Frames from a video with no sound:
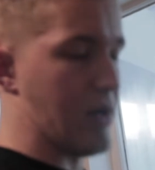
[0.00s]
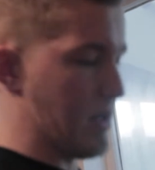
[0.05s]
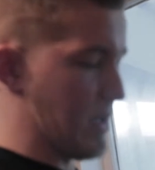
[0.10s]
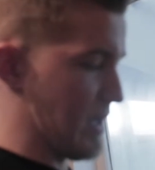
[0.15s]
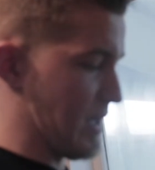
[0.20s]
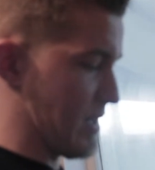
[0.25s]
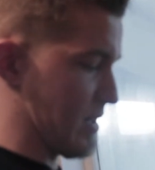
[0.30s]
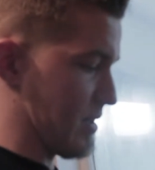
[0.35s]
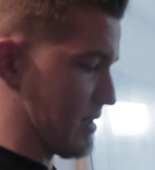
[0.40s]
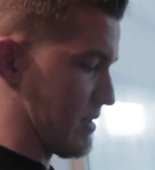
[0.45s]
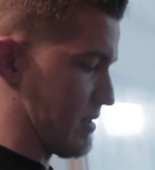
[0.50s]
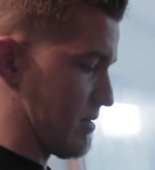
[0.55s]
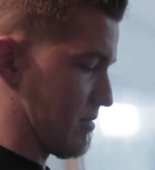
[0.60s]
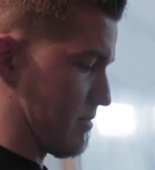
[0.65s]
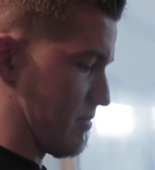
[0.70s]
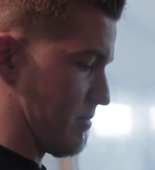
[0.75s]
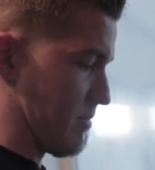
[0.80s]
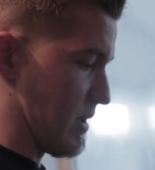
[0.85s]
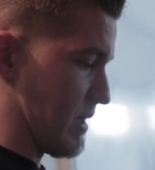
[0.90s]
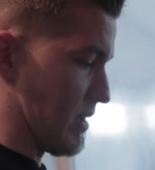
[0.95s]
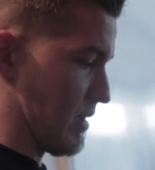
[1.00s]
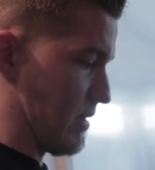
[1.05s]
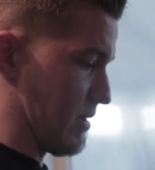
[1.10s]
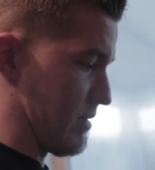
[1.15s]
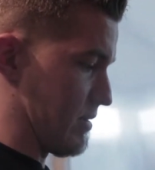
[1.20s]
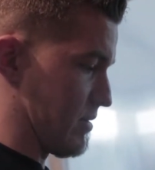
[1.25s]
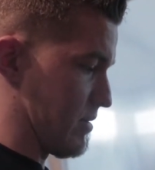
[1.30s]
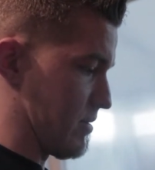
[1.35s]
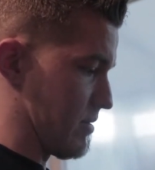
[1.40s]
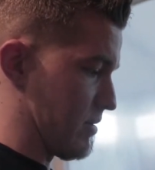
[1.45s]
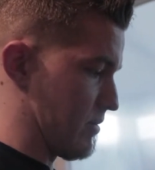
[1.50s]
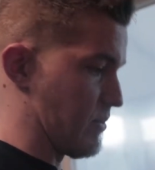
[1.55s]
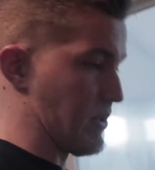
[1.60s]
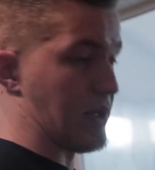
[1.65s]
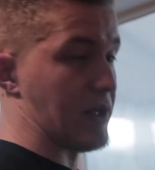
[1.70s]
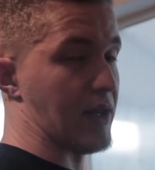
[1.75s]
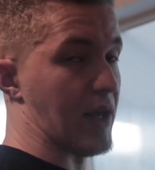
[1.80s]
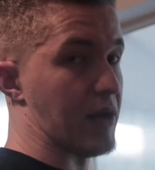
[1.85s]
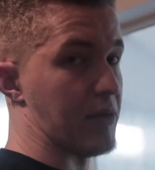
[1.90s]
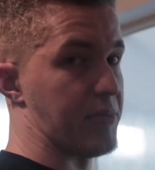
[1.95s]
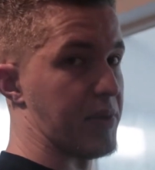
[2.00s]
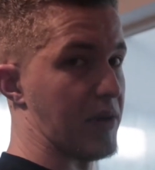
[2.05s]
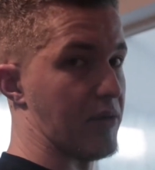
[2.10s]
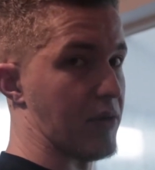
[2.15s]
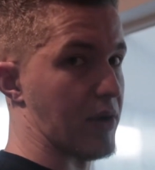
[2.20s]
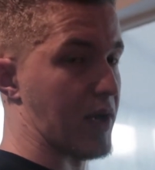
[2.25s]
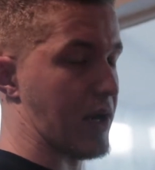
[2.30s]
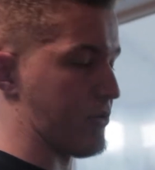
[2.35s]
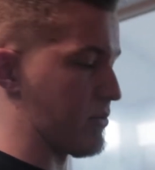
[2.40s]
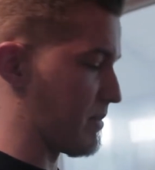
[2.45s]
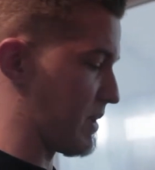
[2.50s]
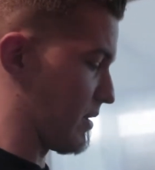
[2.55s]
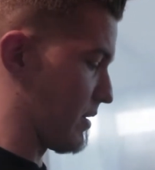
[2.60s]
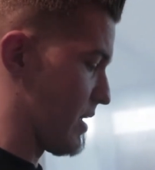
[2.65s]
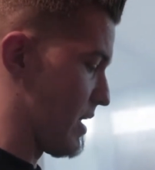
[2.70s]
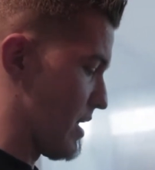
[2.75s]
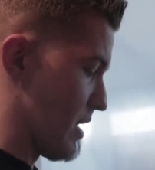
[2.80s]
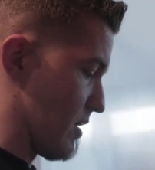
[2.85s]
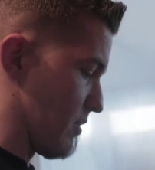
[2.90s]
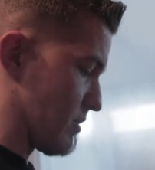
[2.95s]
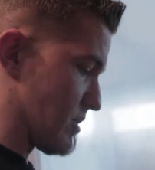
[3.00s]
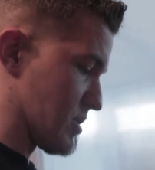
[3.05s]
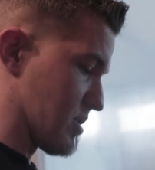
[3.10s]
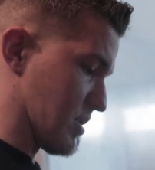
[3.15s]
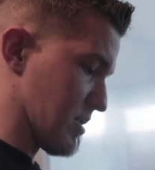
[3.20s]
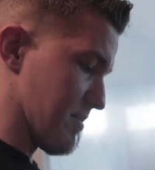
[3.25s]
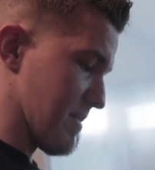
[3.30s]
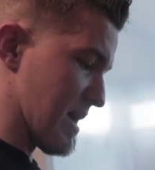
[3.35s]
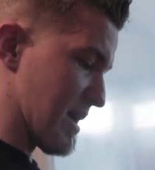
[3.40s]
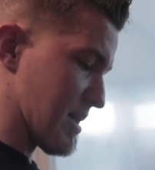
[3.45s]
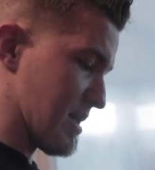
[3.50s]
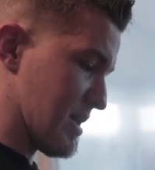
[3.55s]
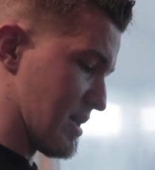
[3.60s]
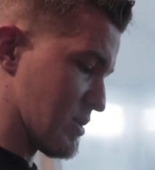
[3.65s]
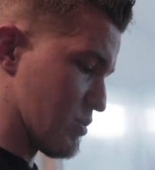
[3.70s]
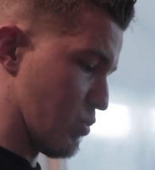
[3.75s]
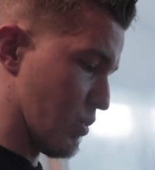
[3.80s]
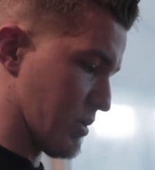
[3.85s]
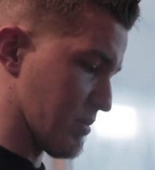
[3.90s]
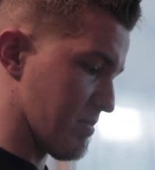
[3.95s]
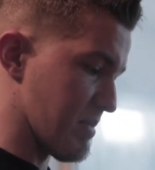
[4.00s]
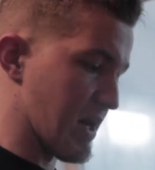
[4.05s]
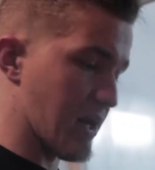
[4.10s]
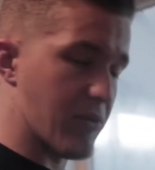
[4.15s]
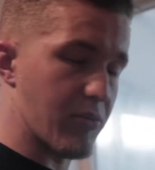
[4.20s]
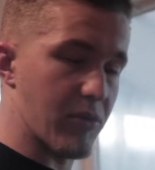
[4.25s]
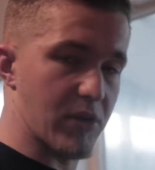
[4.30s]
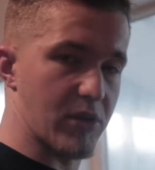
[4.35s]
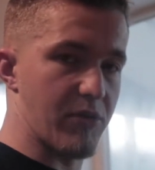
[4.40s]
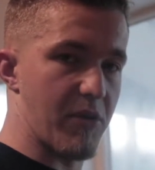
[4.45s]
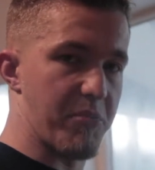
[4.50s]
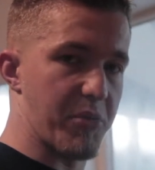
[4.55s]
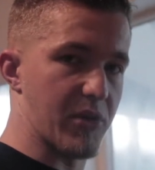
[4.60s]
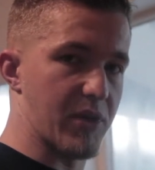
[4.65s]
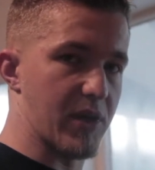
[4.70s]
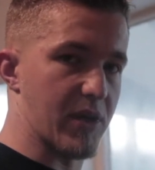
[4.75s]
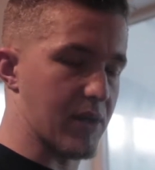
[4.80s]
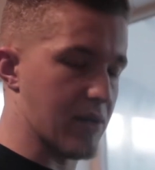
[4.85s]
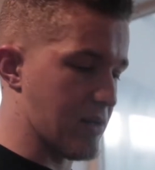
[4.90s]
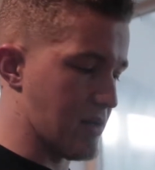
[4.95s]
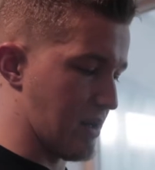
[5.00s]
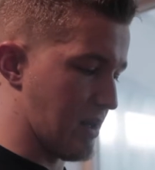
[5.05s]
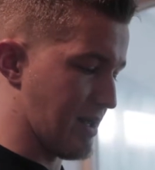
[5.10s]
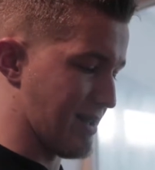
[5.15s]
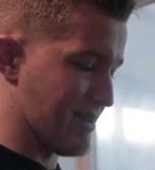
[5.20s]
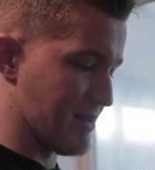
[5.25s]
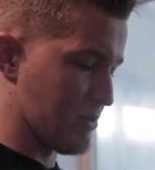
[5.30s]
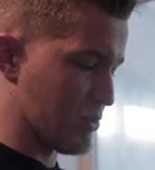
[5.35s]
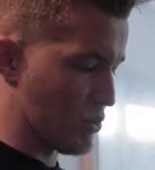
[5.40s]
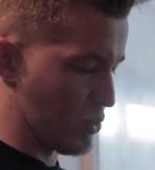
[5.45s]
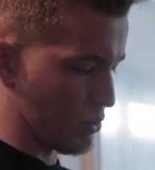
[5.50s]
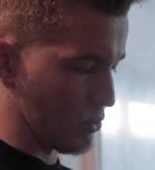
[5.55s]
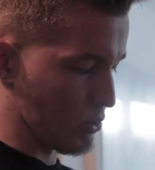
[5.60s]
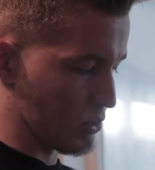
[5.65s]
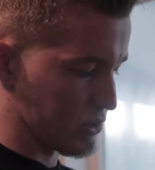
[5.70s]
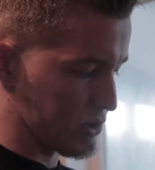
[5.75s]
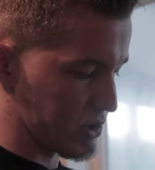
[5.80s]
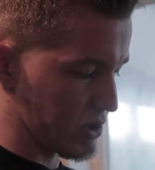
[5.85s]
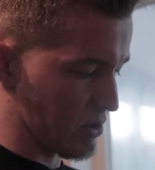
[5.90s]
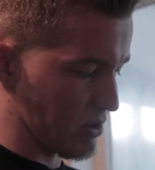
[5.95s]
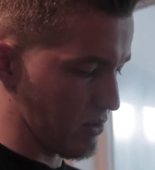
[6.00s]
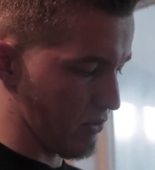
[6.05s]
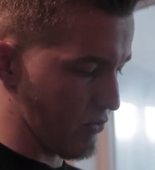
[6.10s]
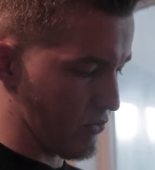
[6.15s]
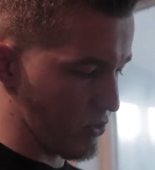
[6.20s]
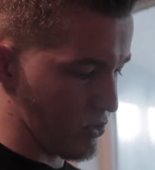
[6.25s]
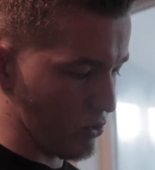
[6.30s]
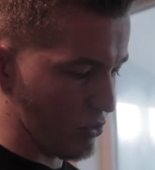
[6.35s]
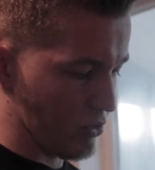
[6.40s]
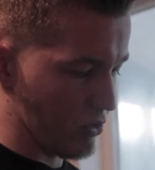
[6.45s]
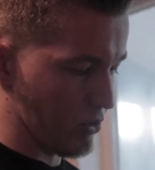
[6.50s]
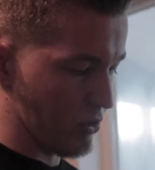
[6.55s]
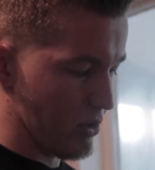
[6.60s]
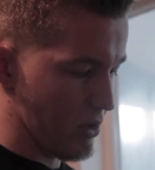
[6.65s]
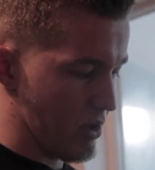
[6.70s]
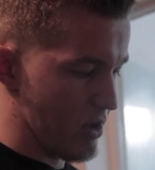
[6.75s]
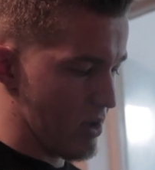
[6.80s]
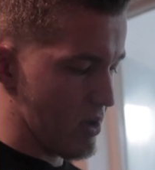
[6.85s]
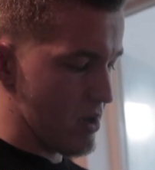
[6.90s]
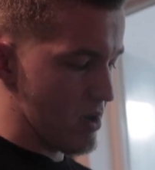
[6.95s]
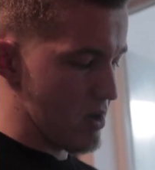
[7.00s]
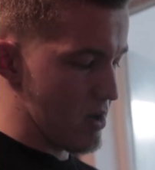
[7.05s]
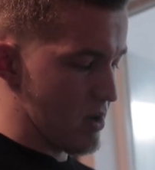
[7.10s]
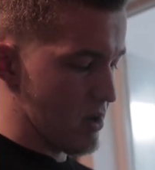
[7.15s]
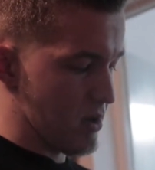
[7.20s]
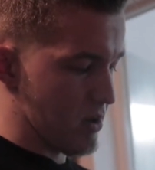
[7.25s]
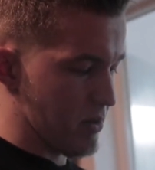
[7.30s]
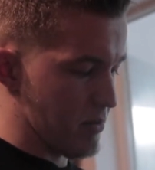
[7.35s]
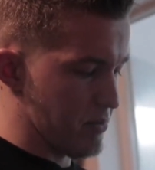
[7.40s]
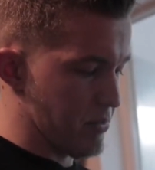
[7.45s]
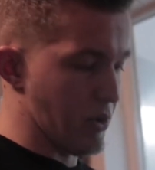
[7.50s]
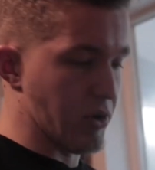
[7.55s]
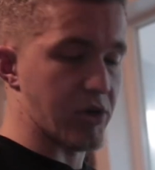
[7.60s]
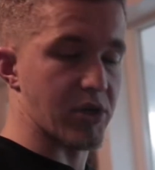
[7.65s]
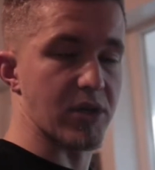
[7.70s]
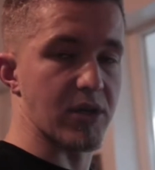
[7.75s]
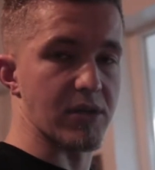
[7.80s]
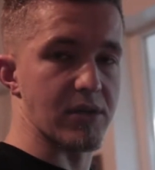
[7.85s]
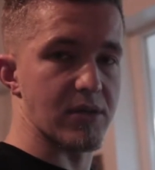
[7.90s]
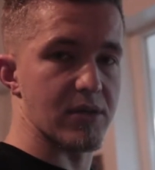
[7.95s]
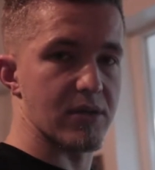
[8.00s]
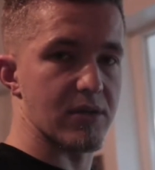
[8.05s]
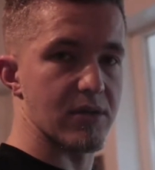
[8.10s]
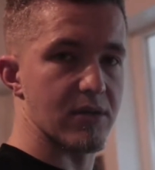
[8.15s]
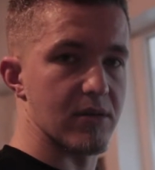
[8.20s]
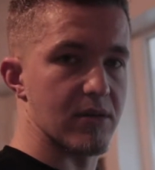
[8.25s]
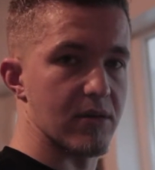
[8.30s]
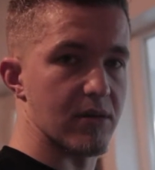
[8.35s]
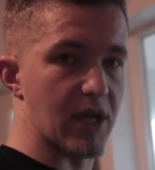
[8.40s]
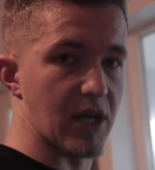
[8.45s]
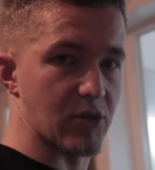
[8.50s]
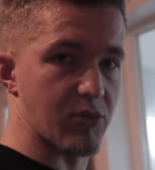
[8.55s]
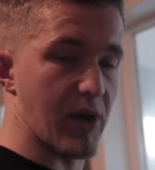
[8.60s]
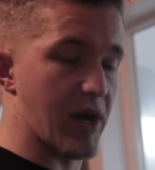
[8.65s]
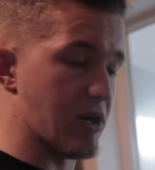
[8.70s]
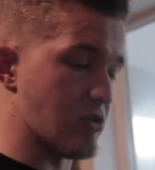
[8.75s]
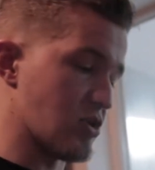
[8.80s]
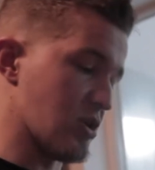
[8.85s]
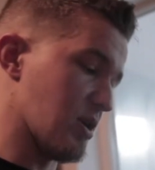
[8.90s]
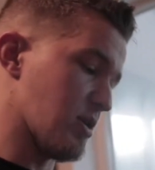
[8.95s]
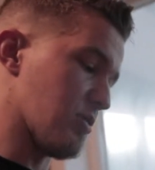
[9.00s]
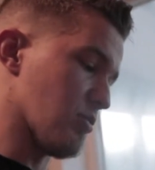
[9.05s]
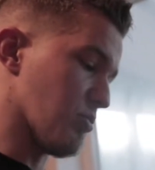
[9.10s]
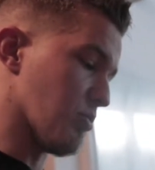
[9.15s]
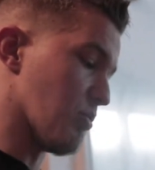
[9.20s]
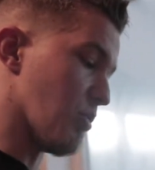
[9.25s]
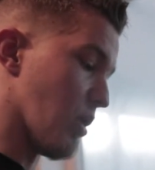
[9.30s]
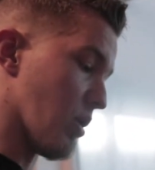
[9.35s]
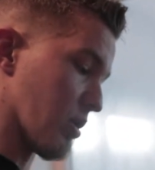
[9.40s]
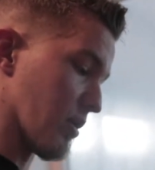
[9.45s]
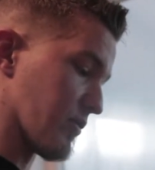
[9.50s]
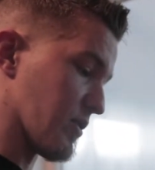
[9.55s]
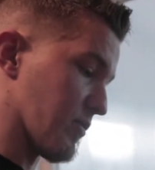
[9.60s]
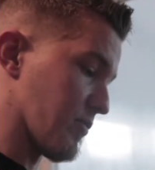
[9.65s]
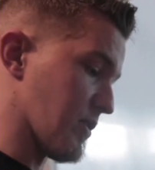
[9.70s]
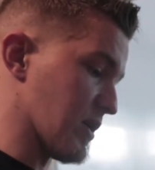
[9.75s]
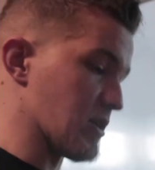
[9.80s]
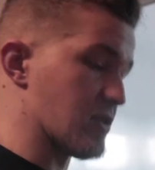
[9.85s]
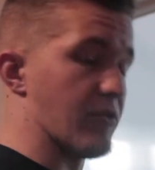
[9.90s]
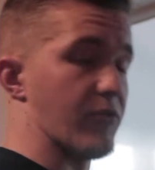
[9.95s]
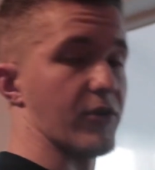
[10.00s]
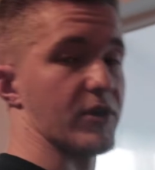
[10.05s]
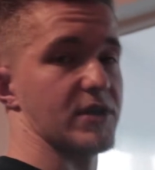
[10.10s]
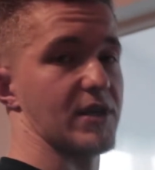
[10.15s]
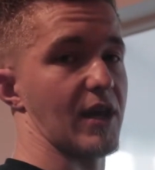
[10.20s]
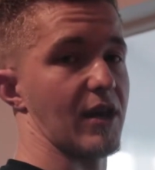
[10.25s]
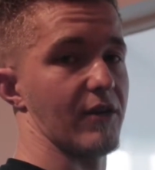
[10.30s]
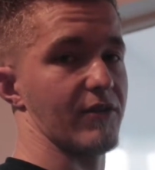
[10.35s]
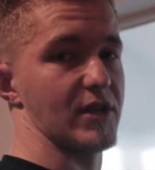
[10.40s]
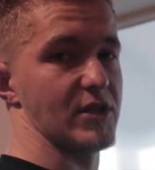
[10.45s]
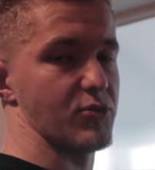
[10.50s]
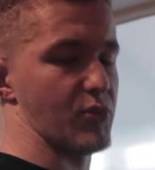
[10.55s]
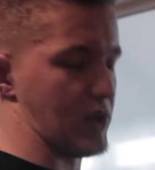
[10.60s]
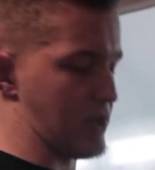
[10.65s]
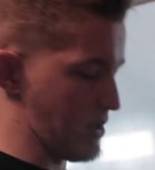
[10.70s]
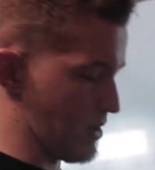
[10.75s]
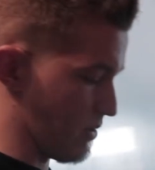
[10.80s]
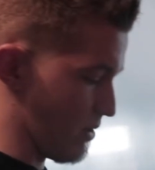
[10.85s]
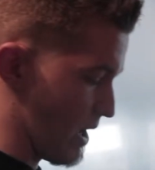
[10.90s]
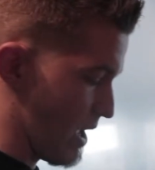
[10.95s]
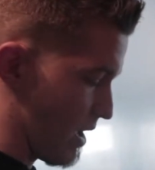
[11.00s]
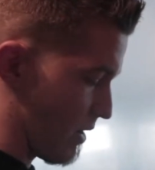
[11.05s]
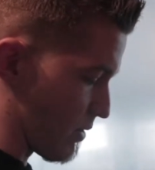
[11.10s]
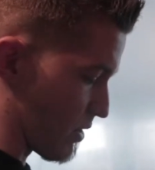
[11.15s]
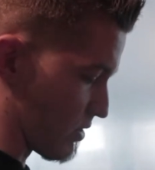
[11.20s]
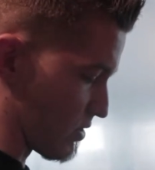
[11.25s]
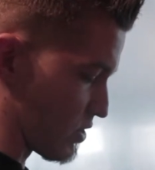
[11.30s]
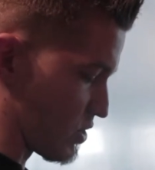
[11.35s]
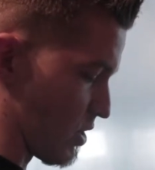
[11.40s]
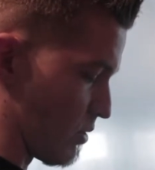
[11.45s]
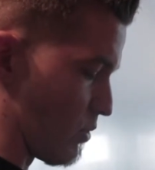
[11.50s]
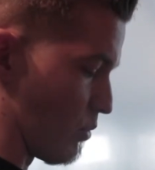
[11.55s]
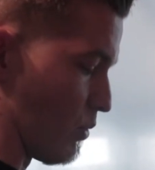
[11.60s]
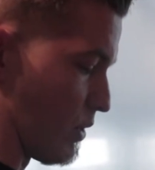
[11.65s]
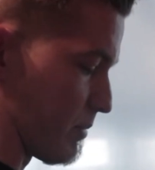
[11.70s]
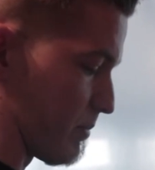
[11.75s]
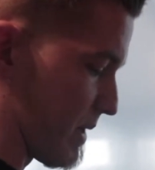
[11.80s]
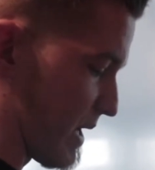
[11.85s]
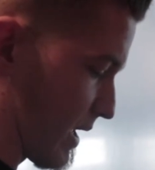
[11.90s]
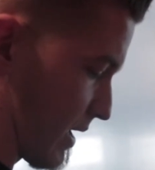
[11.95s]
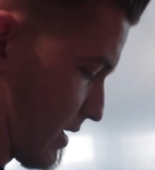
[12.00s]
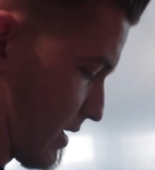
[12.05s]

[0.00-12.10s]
in our pre-workout meal, which is gonna make this one bag which we put in into sort of 2 portions. That's why I usually do more of the fish. For sake of this video, I'm gonna show you 1 bag.